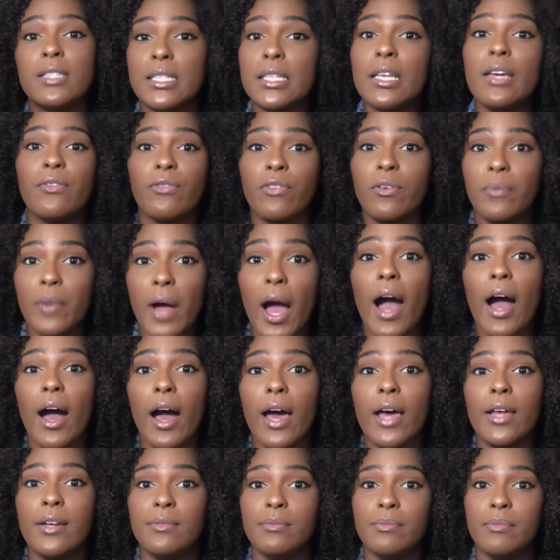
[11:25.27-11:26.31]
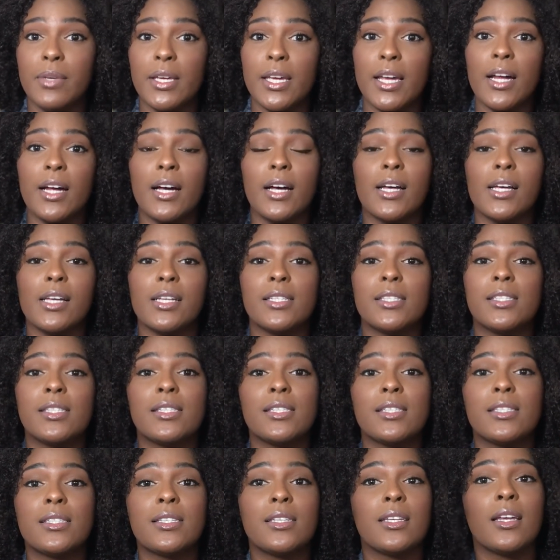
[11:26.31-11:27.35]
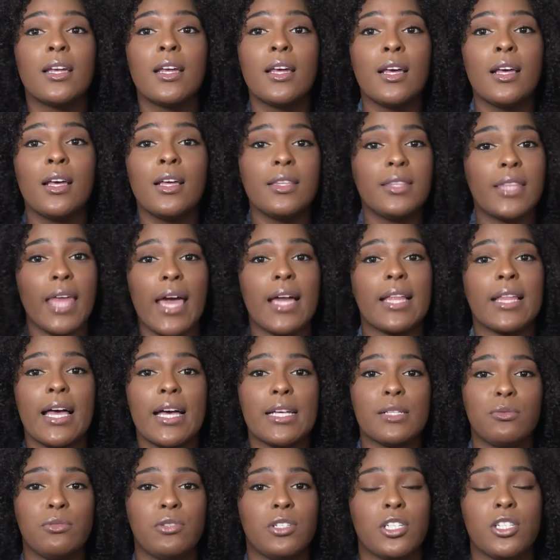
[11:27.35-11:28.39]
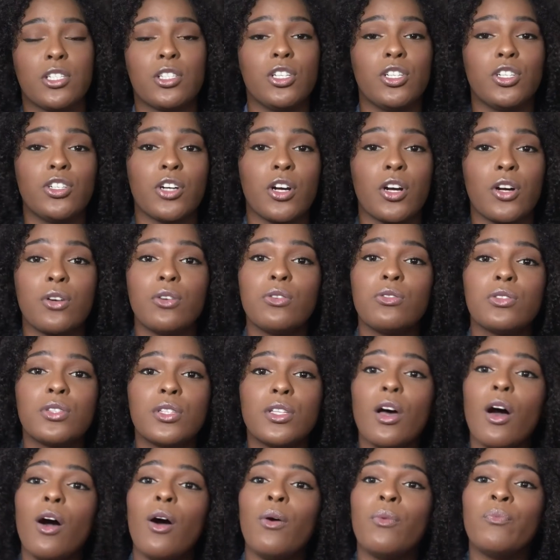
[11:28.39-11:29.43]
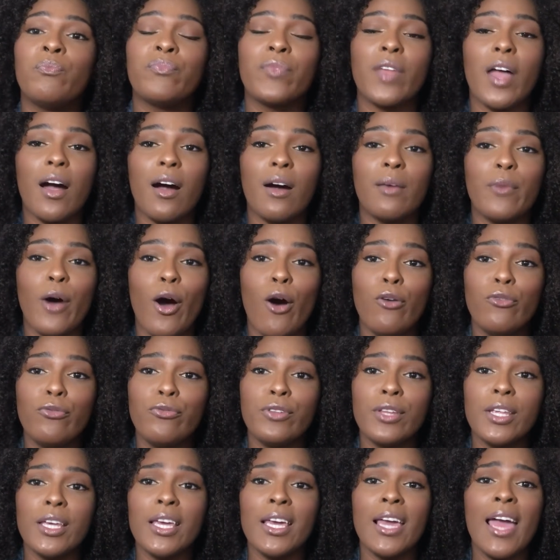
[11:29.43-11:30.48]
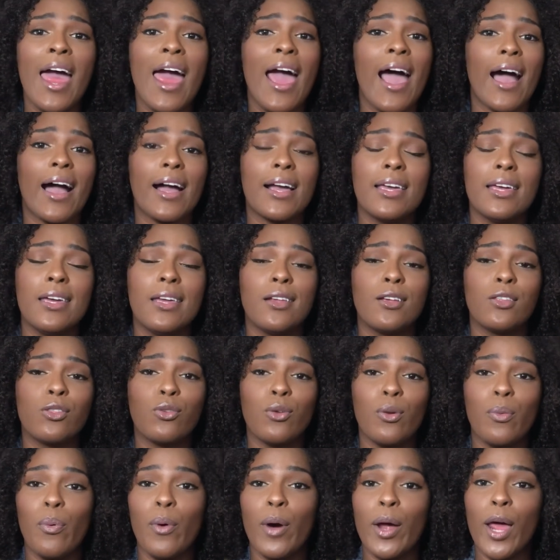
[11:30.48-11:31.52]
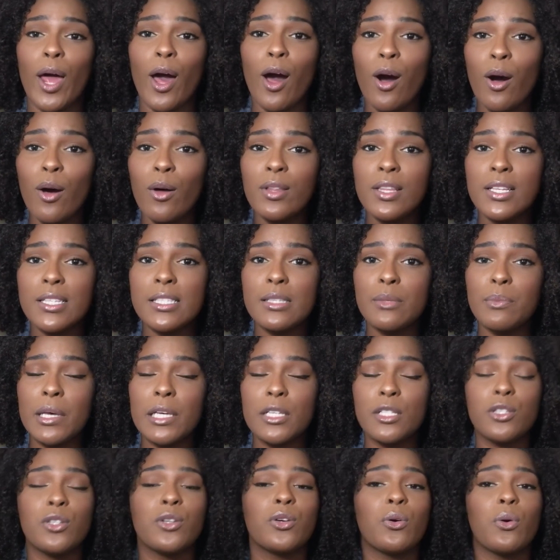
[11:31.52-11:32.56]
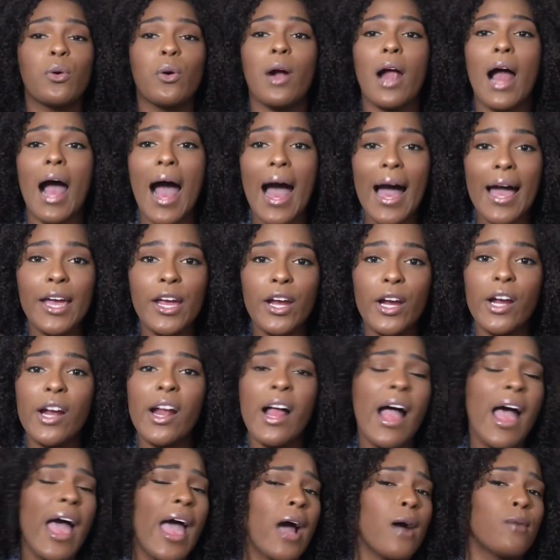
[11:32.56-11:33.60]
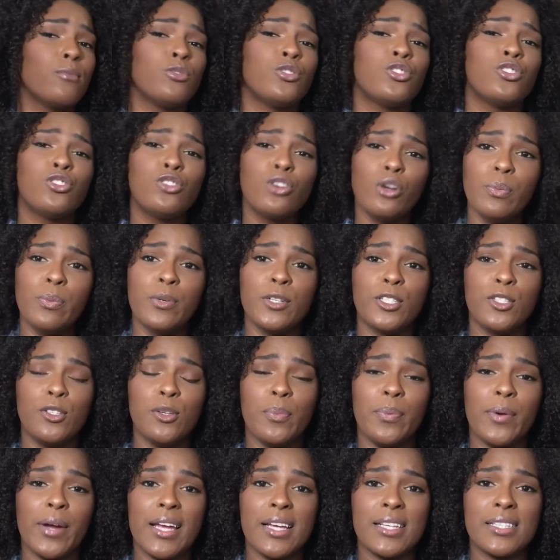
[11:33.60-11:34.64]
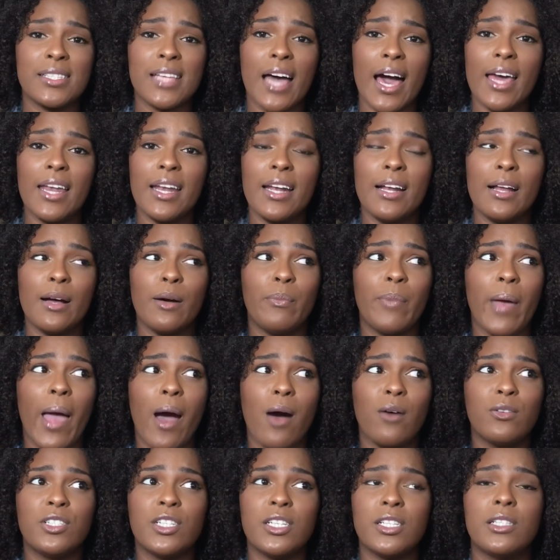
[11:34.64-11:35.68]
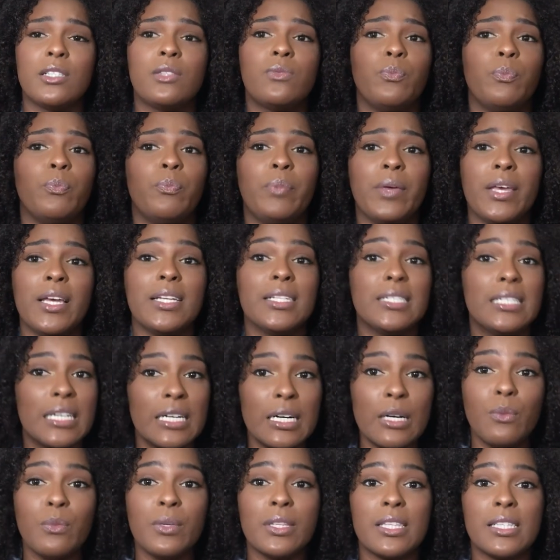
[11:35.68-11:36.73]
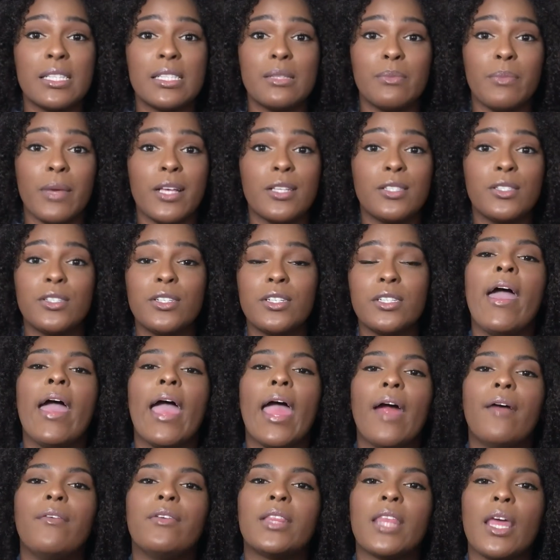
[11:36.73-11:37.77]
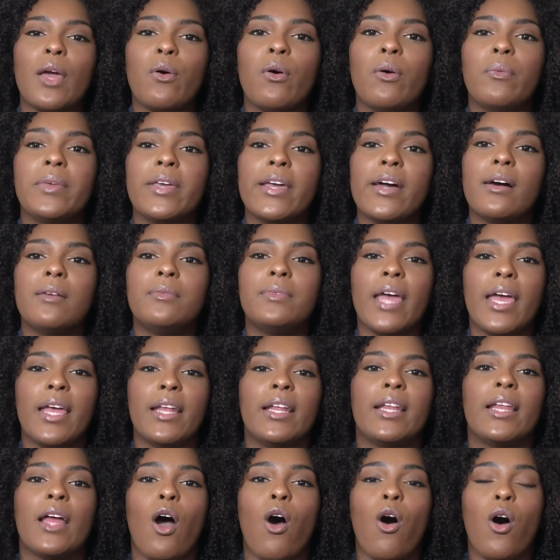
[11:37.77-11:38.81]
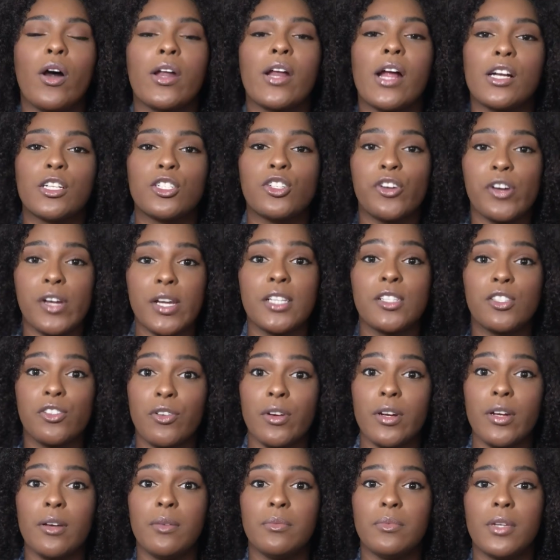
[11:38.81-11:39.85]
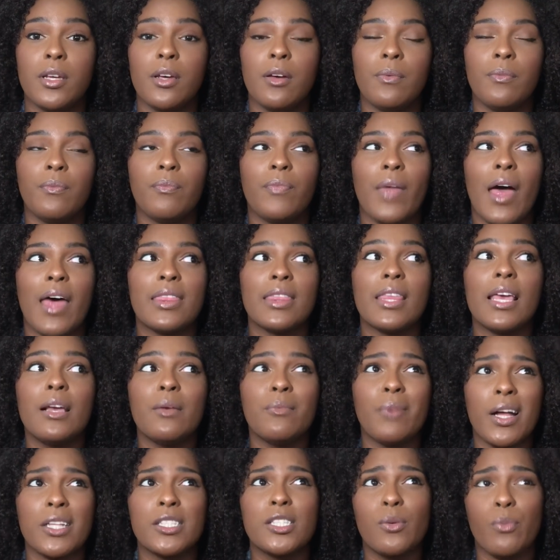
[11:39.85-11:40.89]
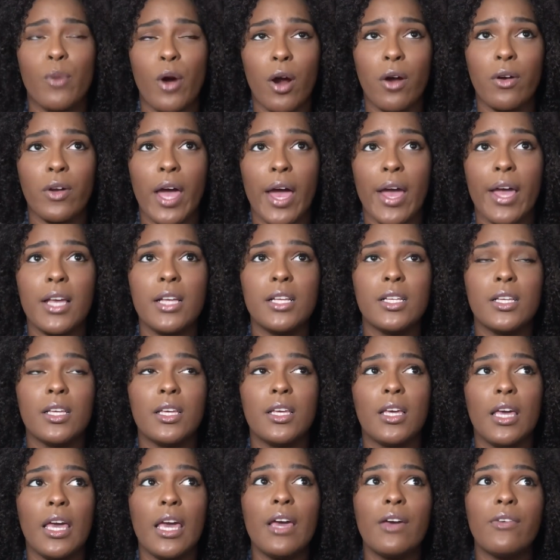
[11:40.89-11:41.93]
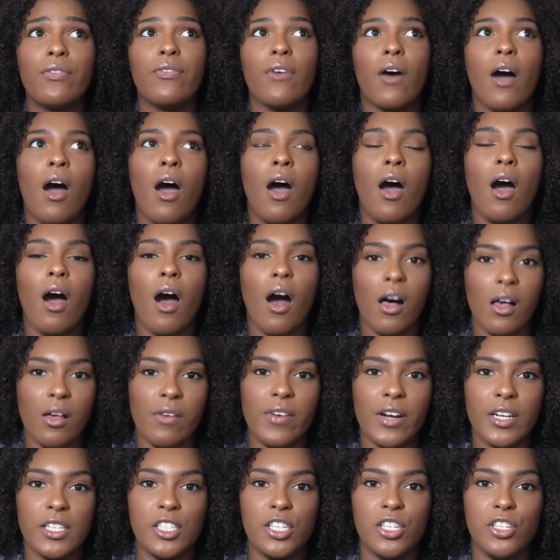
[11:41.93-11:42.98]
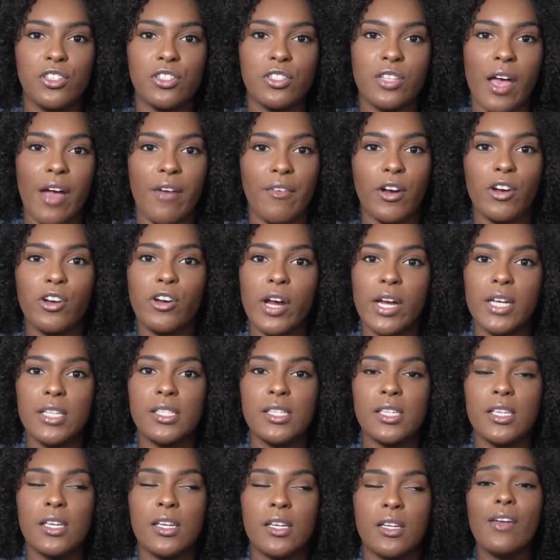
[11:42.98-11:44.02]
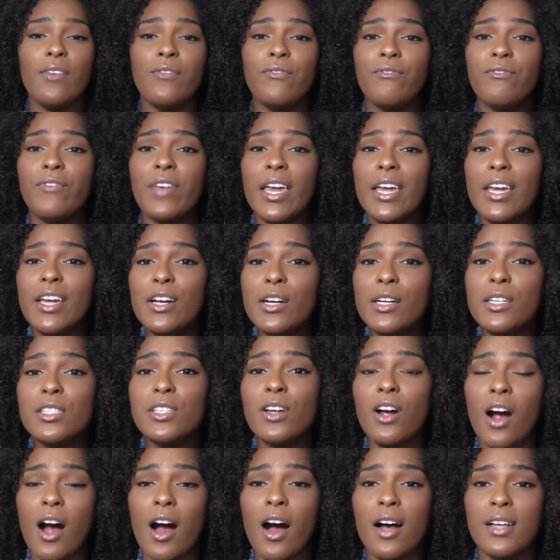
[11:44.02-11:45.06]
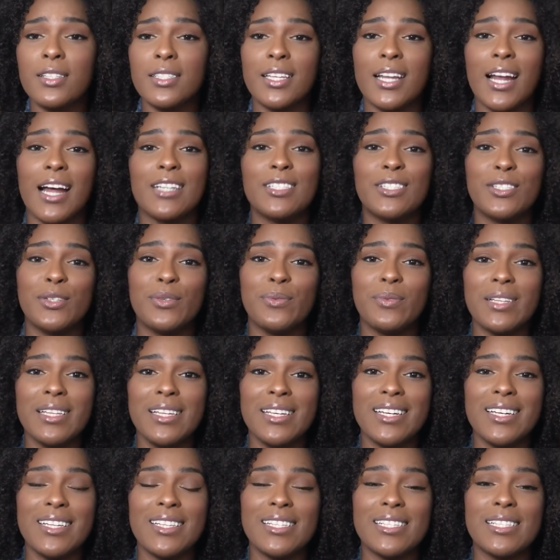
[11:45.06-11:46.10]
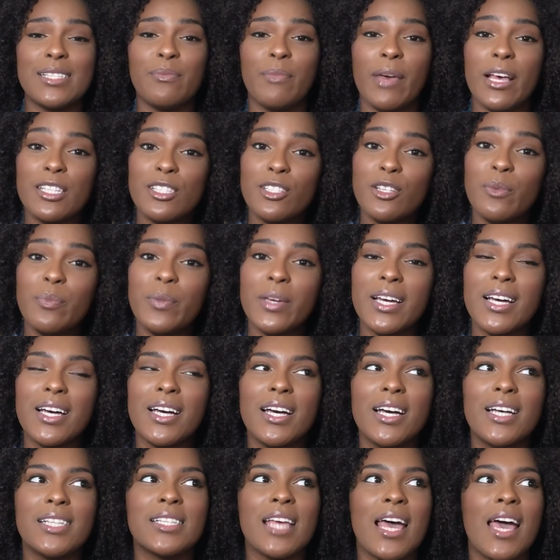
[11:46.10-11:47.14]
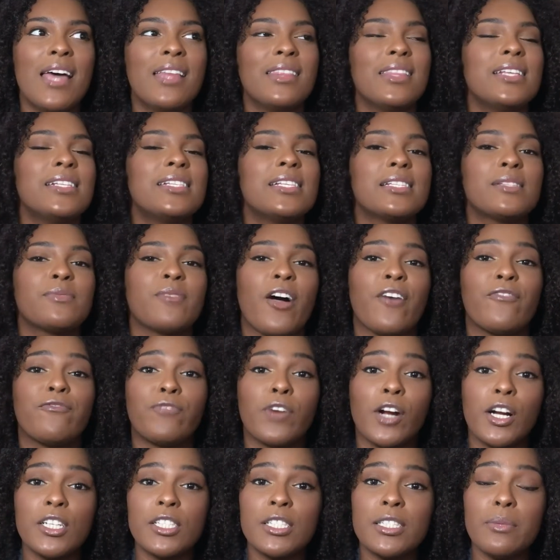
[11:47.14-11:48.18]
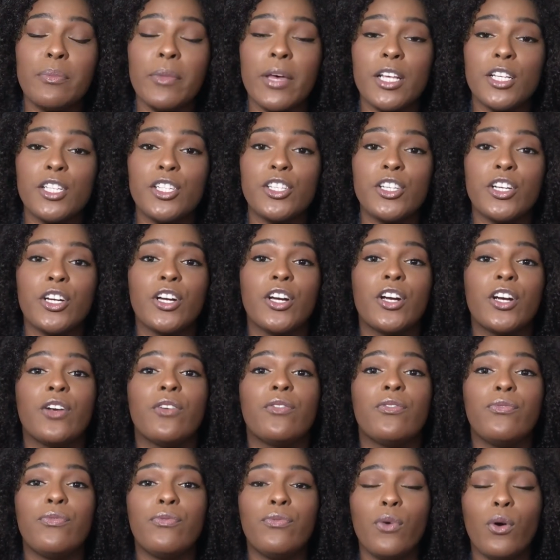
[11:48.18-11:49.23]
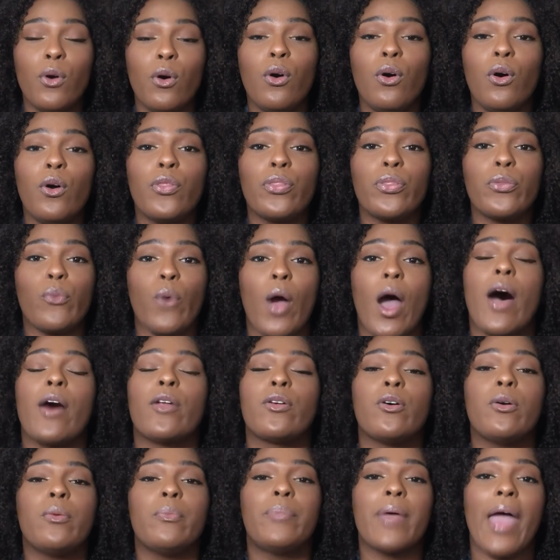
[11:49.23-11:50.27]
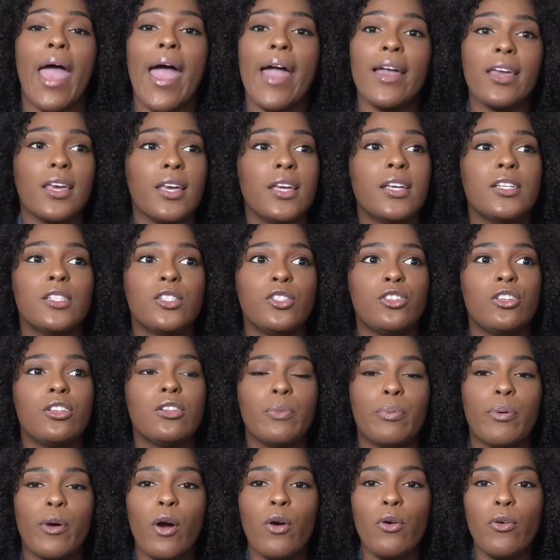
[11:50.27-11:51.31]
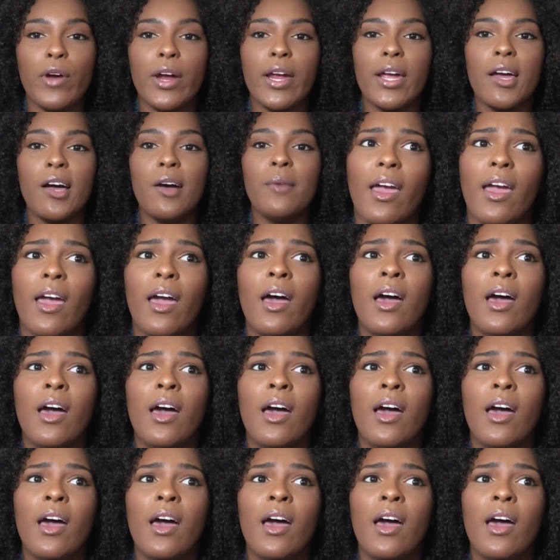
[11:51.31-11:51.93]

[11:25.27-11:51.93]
sent from God because that class was just a struggle. So hopefully I can get a 3.0 this semester or higher. I'm super excited about just being done with the semester. Everything will be updated on our transcript, I think by tomorrow night, if all of our teachers have our grades in. Fingers crossed that I do really good this semester because this is my first semester full throttle back into the program.